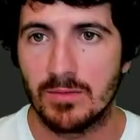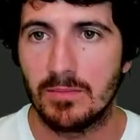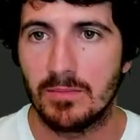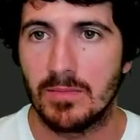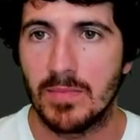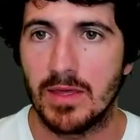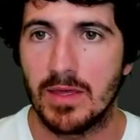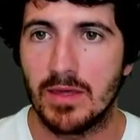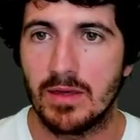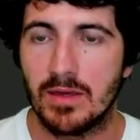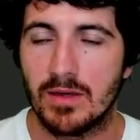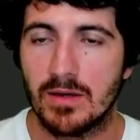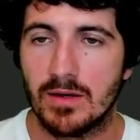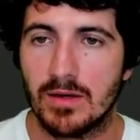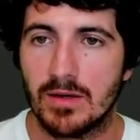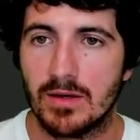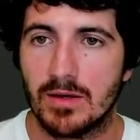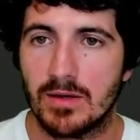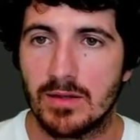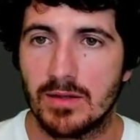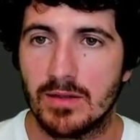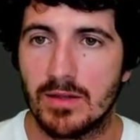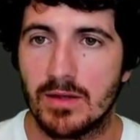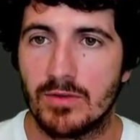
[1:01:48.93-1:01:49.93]
make
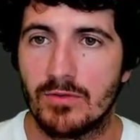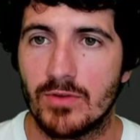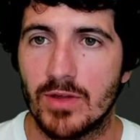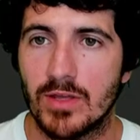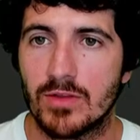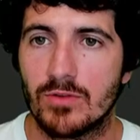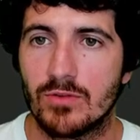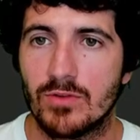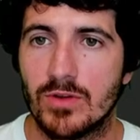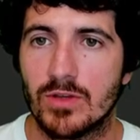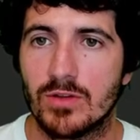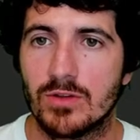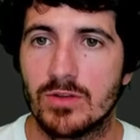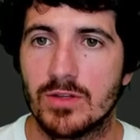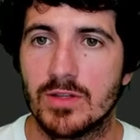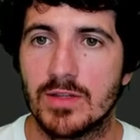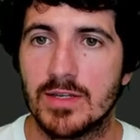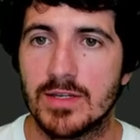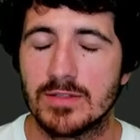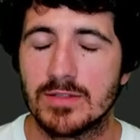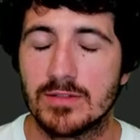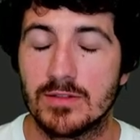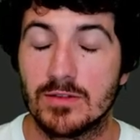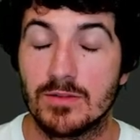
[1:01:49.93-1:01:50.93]
a directory on the
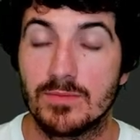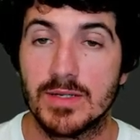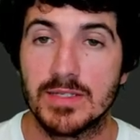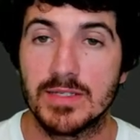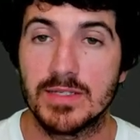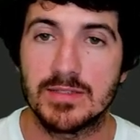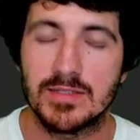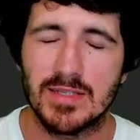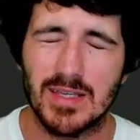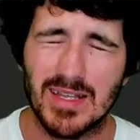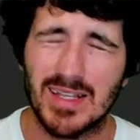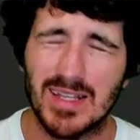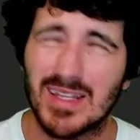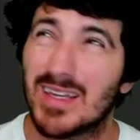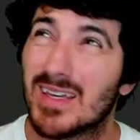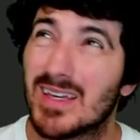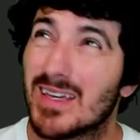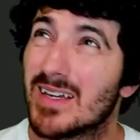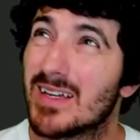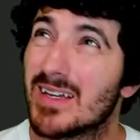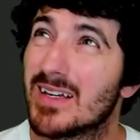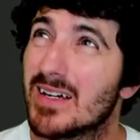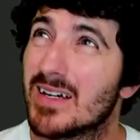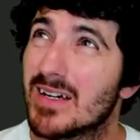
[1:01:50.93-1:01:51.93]
desktop and say
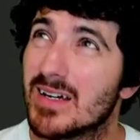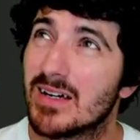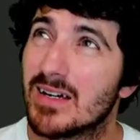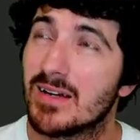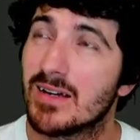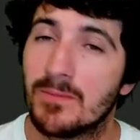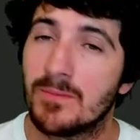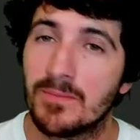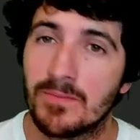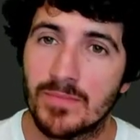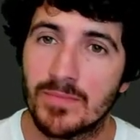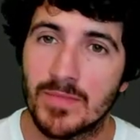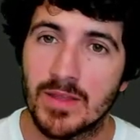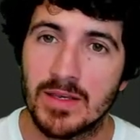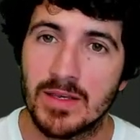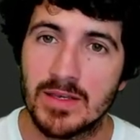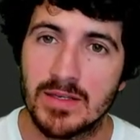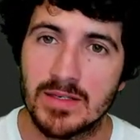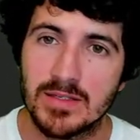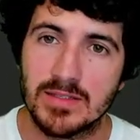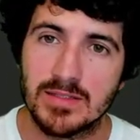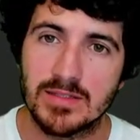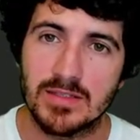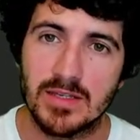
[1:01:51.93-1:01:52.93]
like
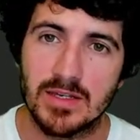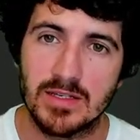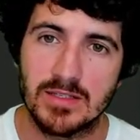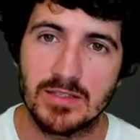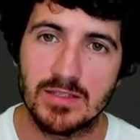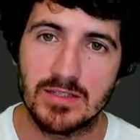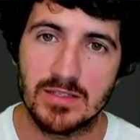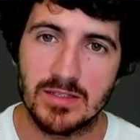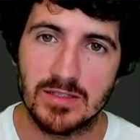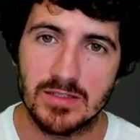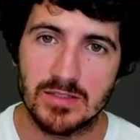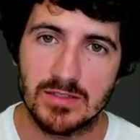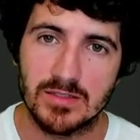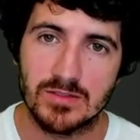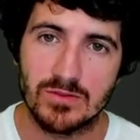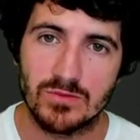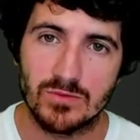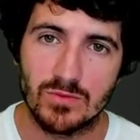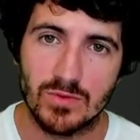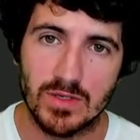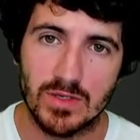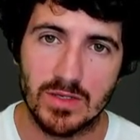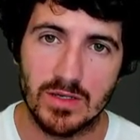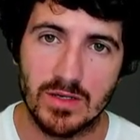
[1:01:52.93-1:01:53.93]
sketches
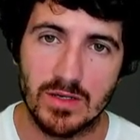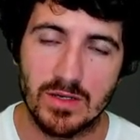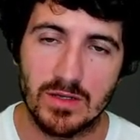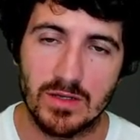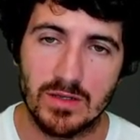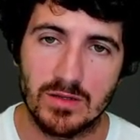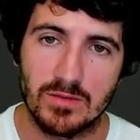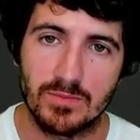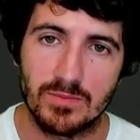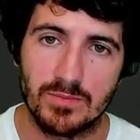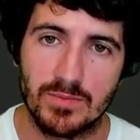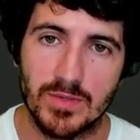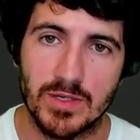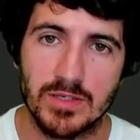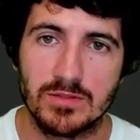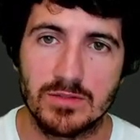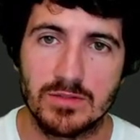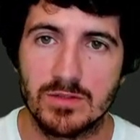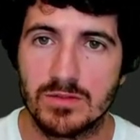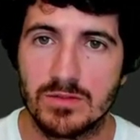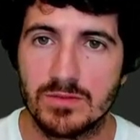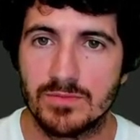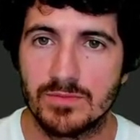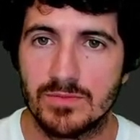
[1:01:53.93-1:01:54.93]
28
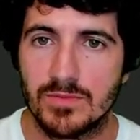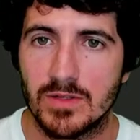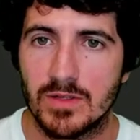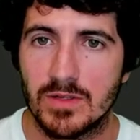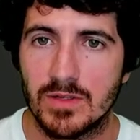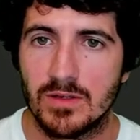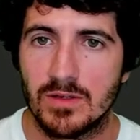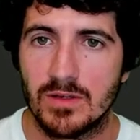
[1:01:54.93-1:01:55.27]
pixel